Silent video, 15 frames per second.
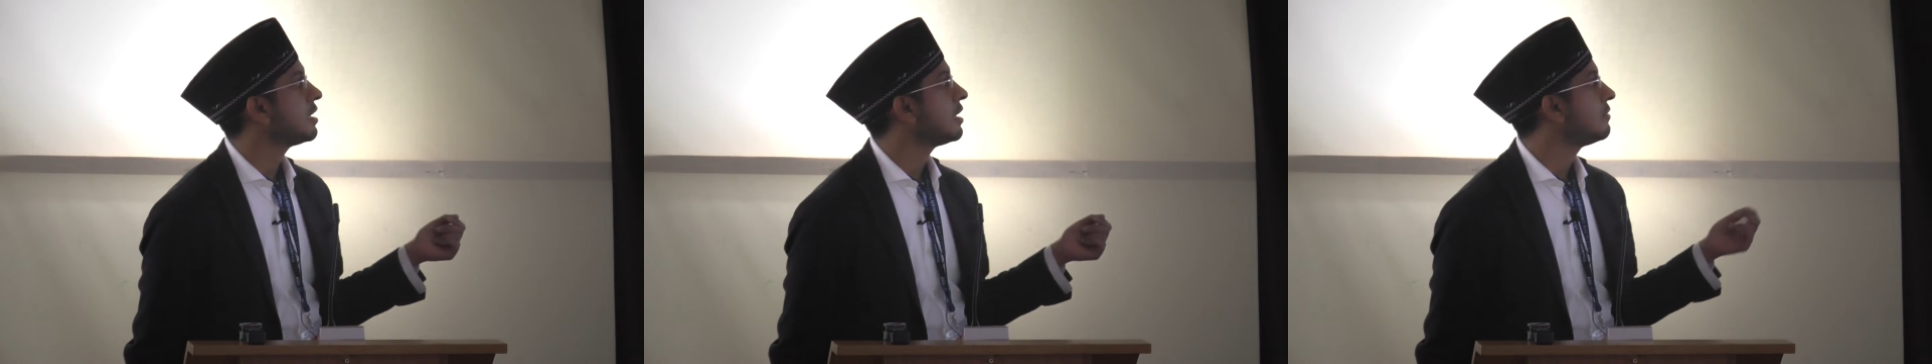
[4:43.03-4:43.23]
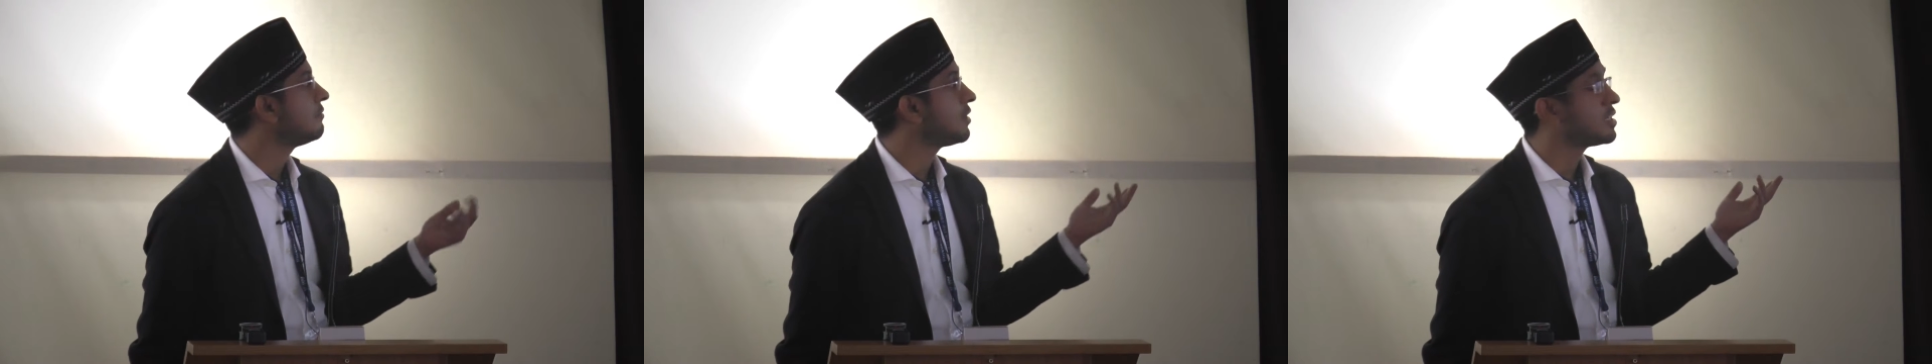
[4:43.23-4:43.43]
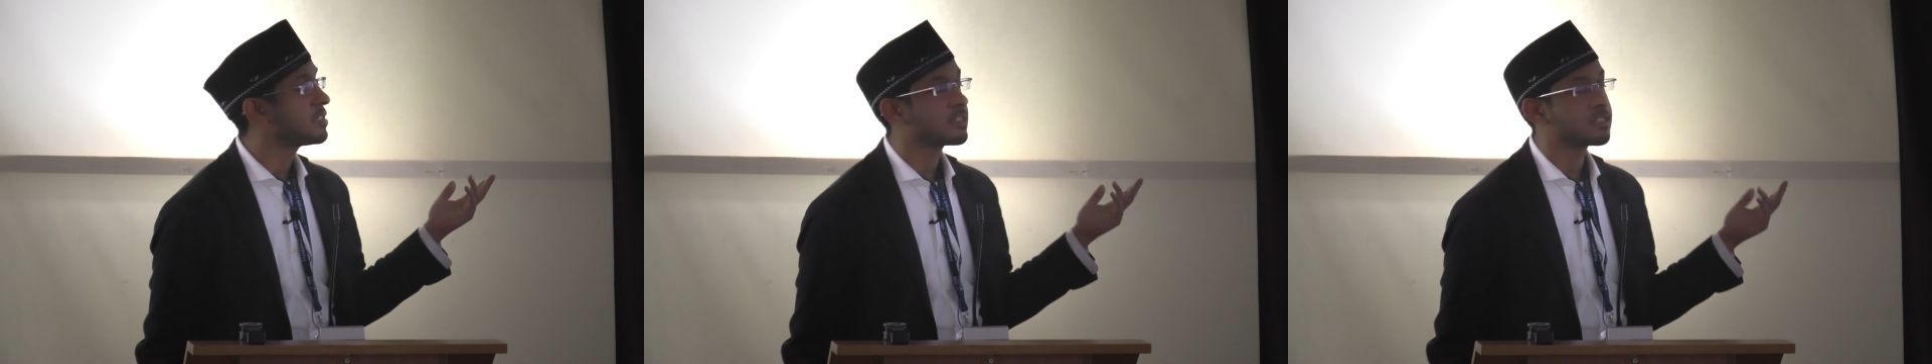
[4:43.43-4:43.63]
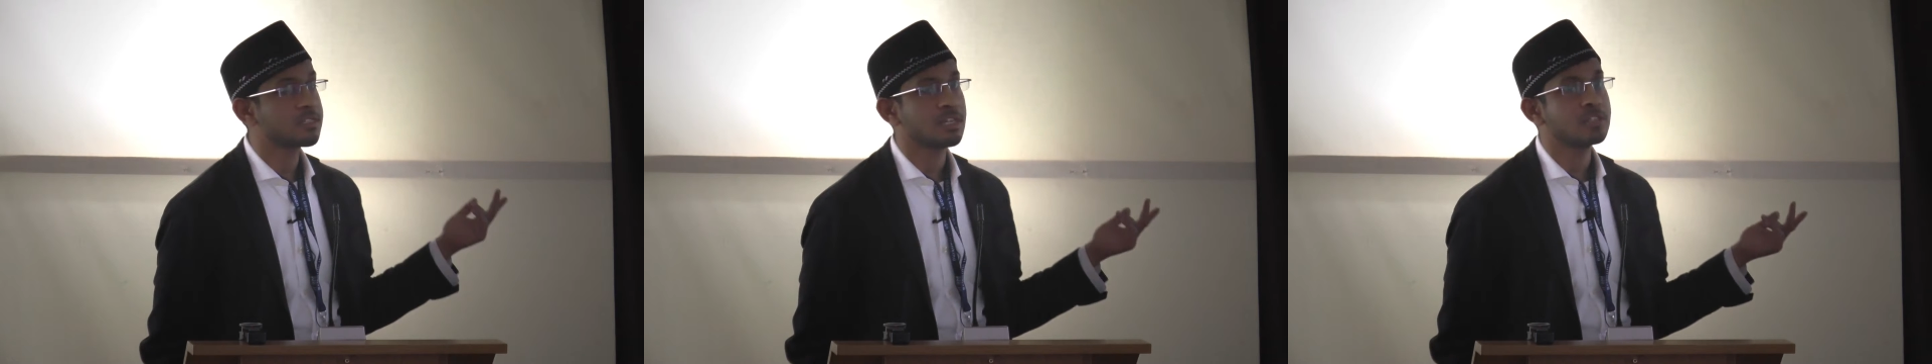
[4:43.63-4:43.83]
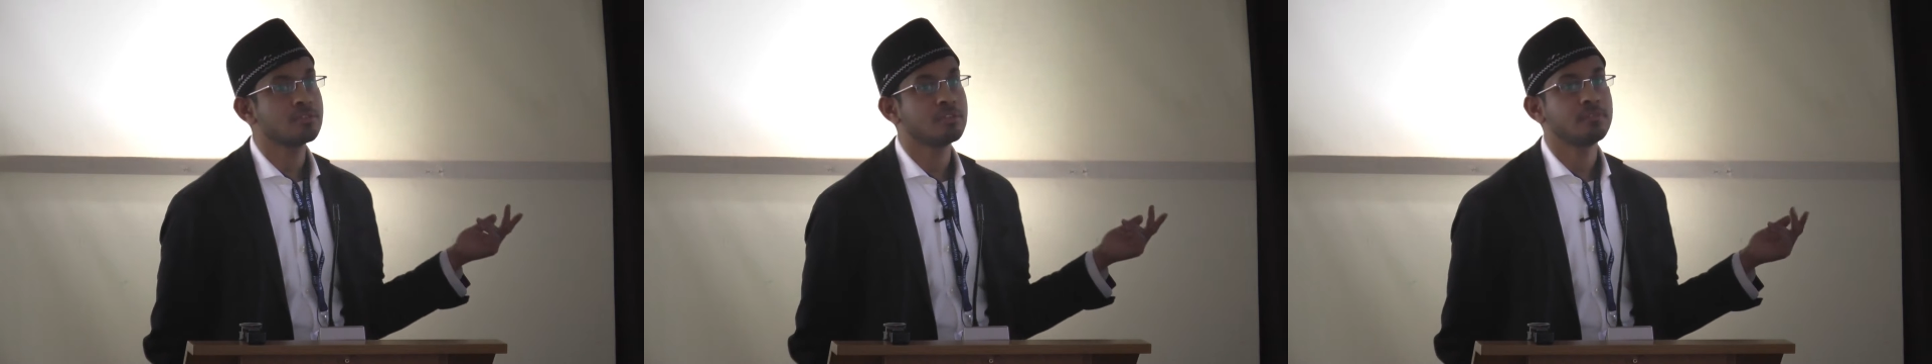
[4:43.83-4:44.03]
uh, very
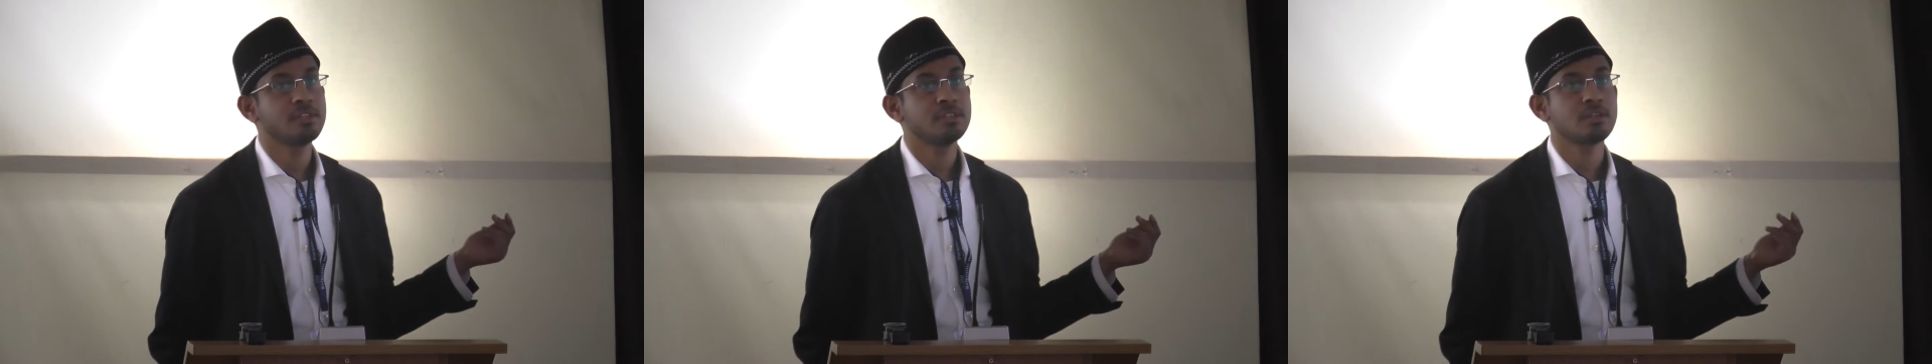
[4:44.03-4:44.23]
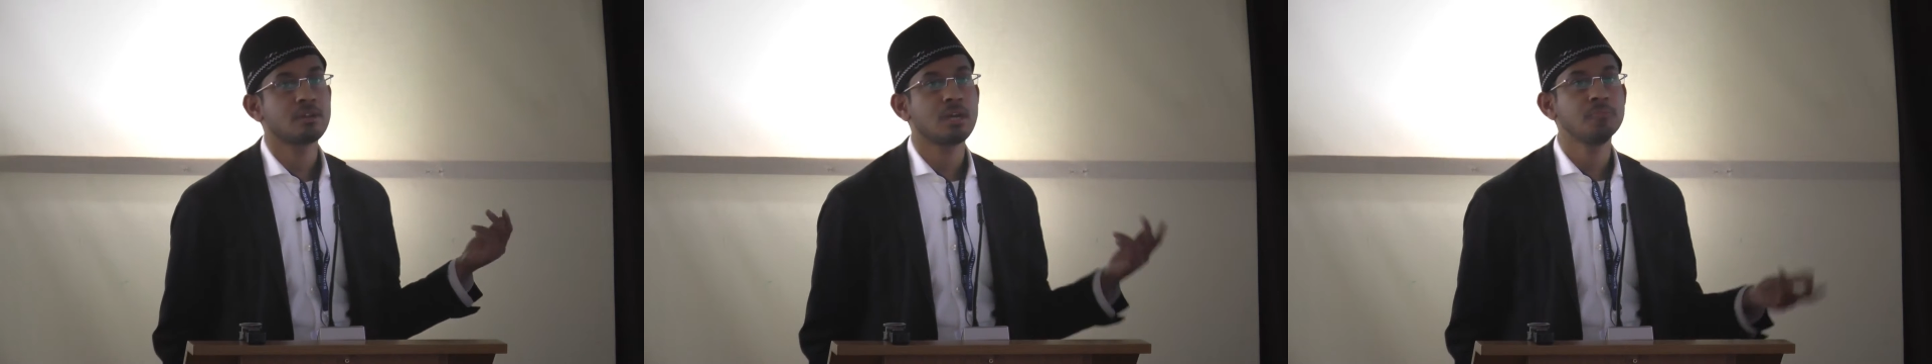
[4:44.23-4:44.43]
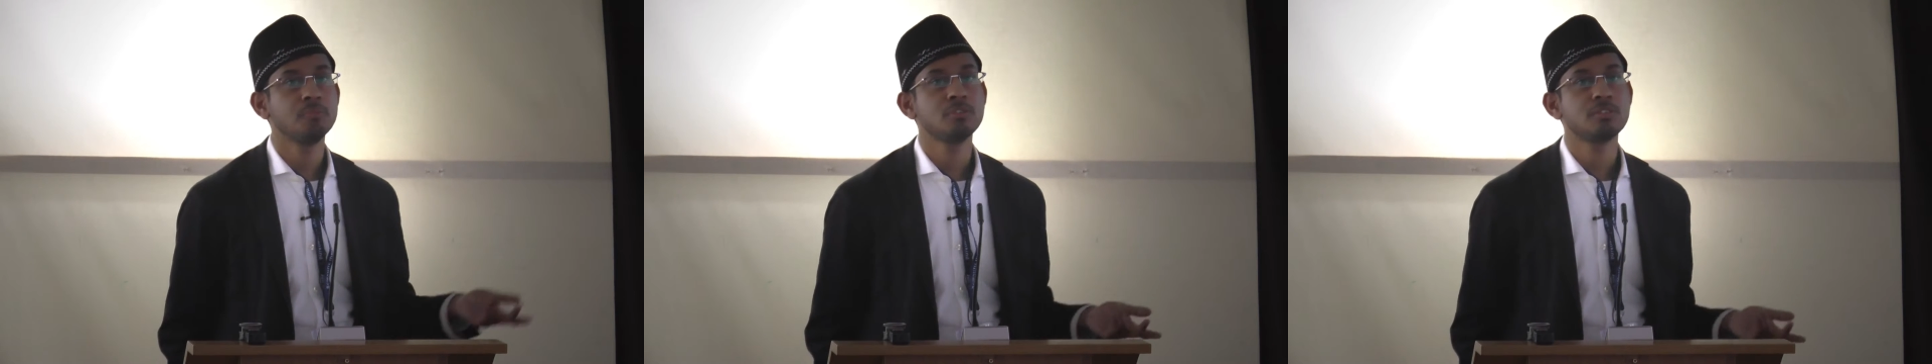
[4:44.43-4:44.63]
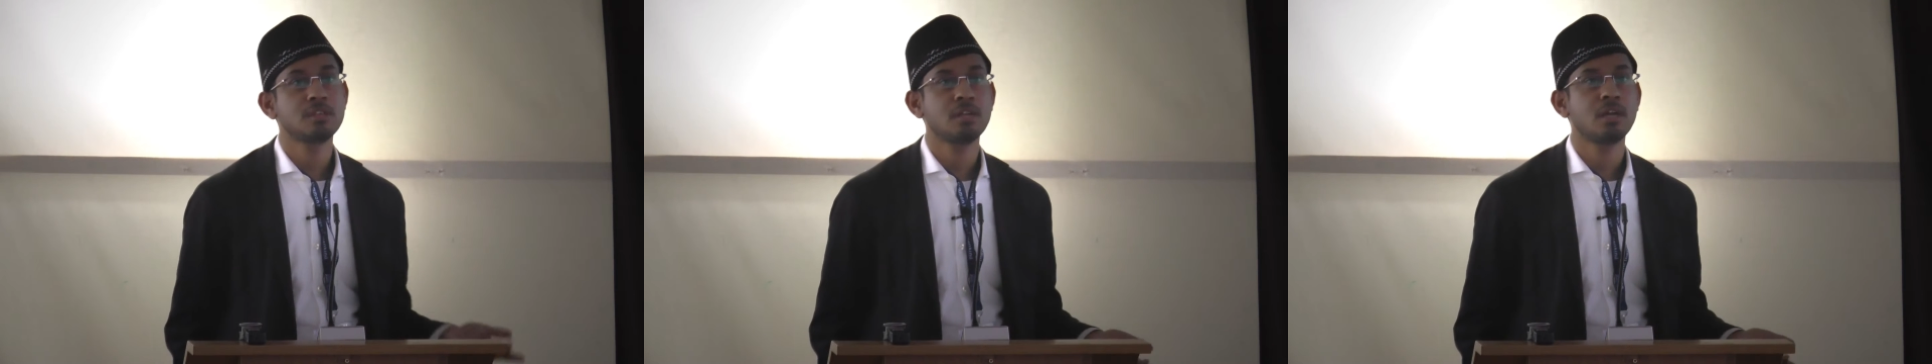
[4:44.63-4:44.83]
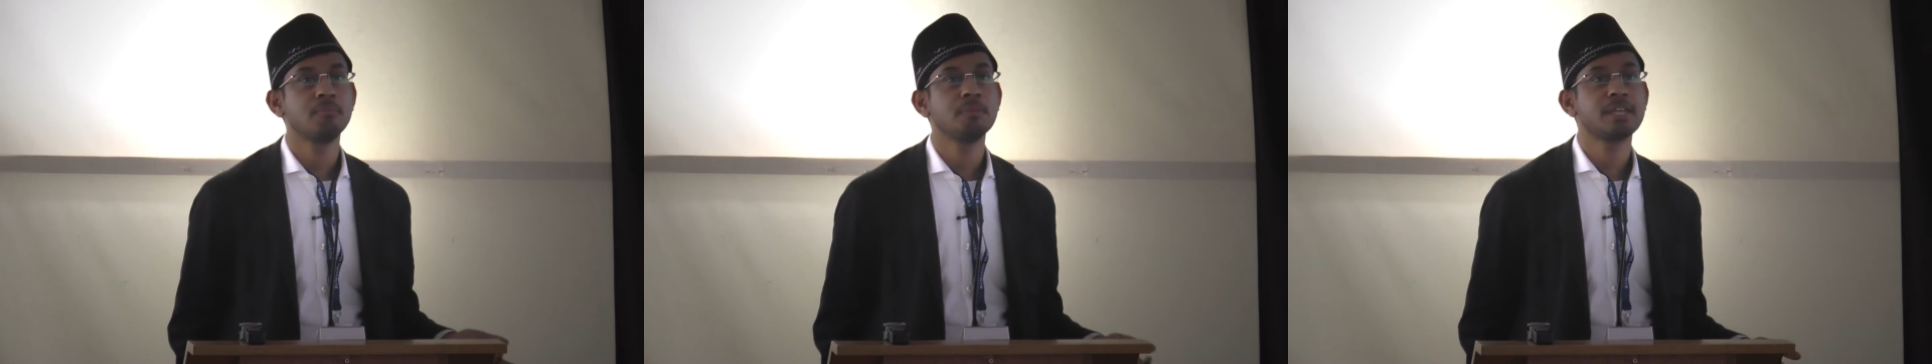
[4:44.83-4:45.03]
successful events, are Abdus
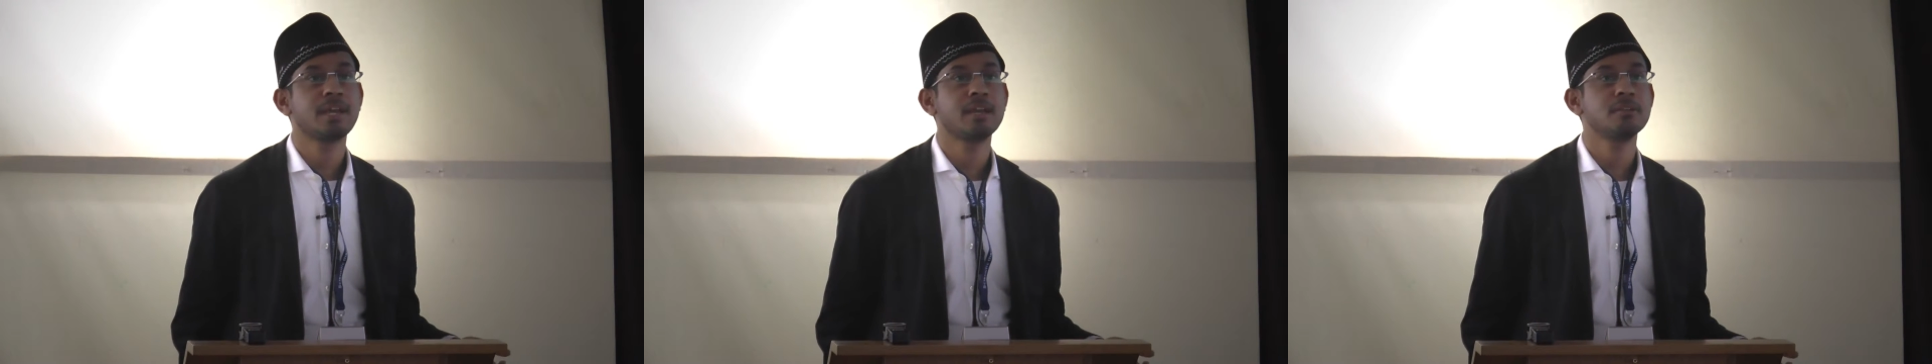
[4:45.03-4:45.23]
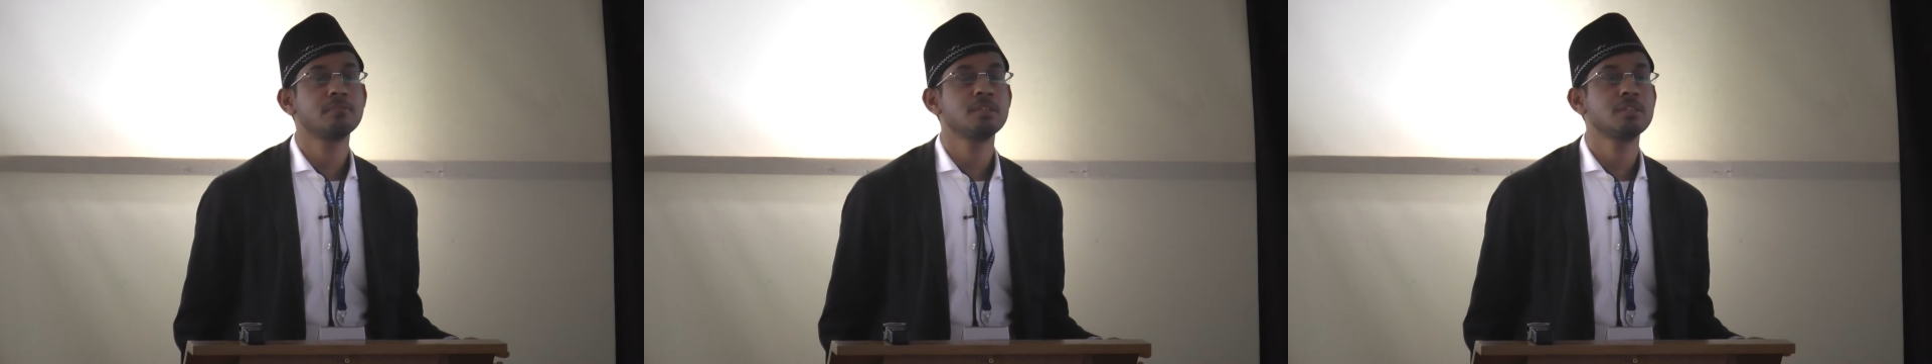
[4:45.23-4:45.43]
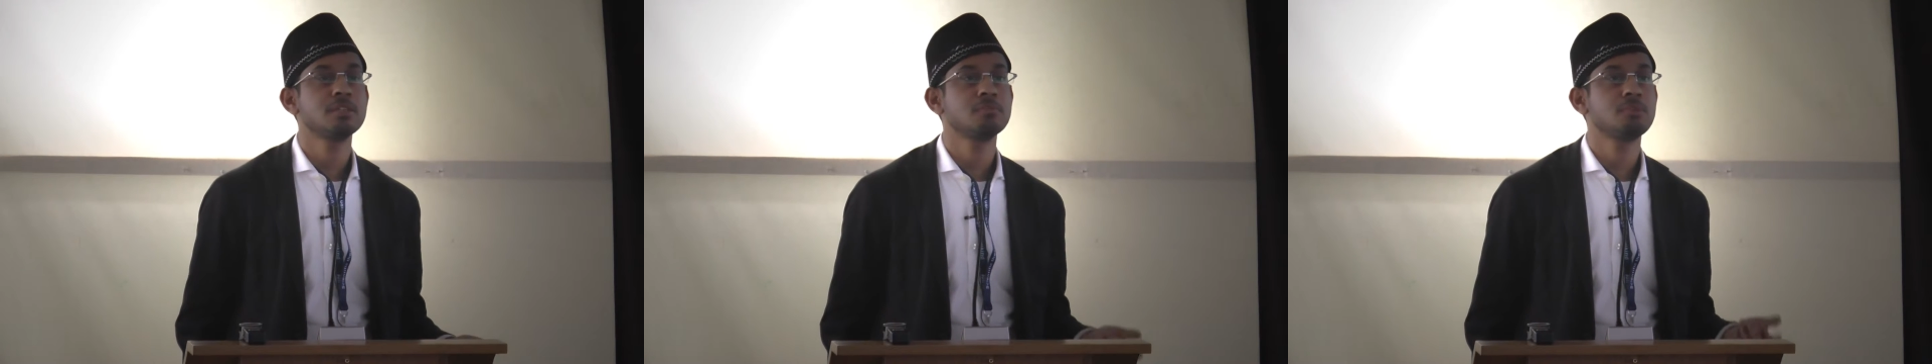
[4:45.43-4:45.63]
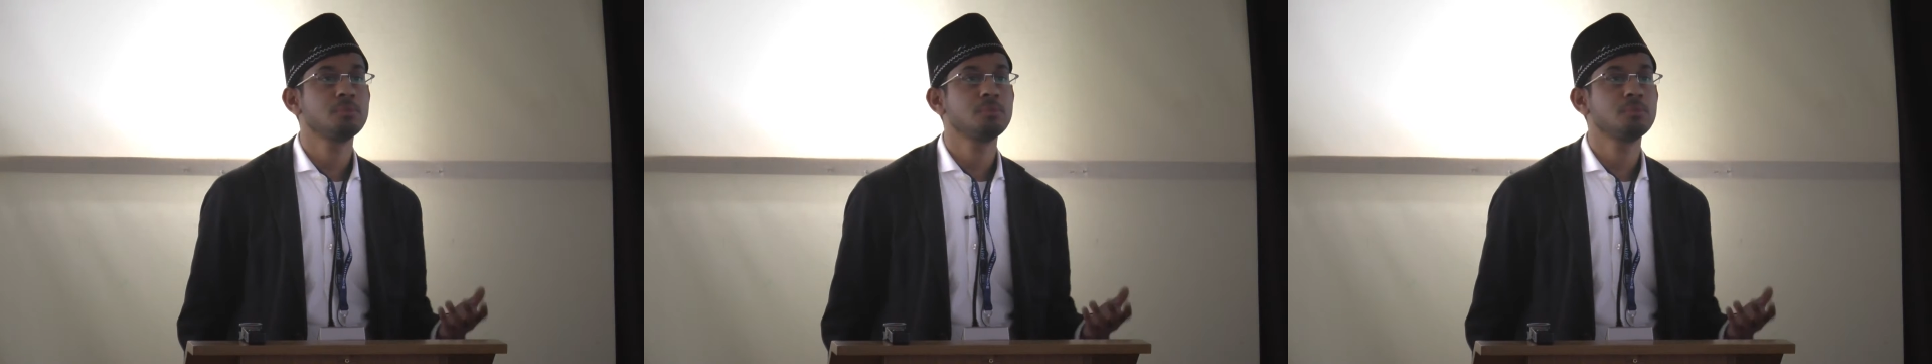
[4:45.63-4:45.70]
Salam Academies,